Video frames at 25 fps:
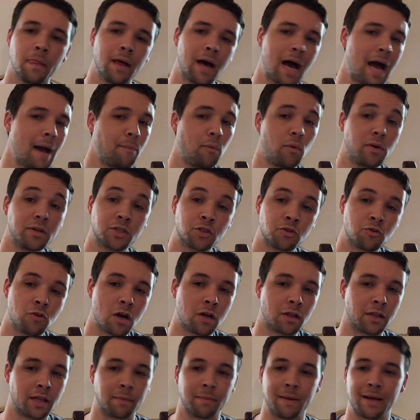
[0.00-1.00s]
High Point
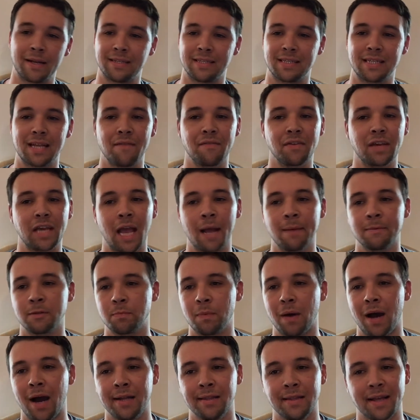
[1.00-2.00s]
struggling, man. 7 games
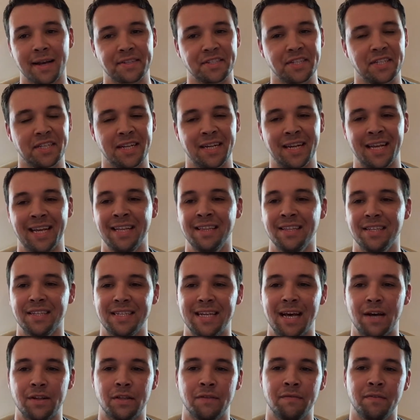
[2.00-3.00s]
behind Lexington in the
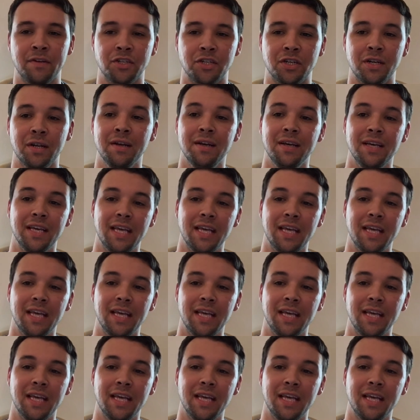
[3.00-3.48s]
South Division.